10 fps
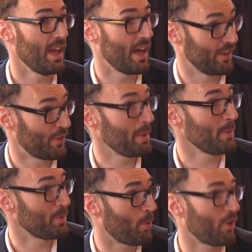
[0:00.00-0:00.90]
Yeah, so that
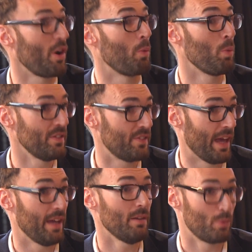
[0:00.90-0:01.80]
becomes important on
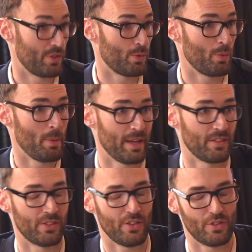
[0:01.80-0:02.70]
Wednesday, which is when we make
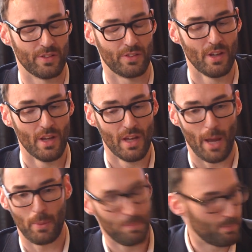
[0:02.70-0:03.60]
decisions.
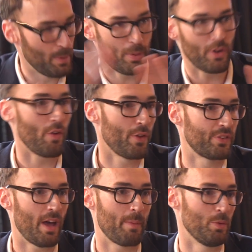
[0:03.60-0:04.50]
And we put all those
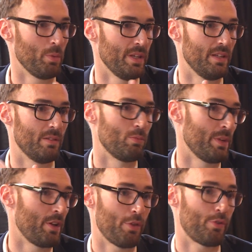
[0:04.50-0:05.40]
up, and we
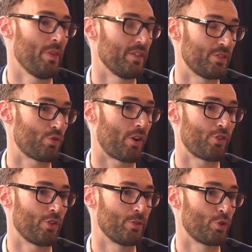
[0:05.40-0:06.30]
go through this structured
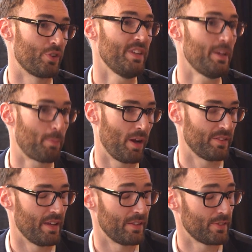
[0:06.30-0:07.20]
critique
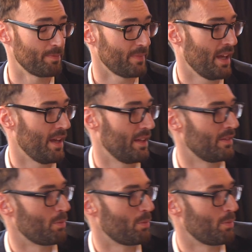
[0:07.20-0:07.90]
process. And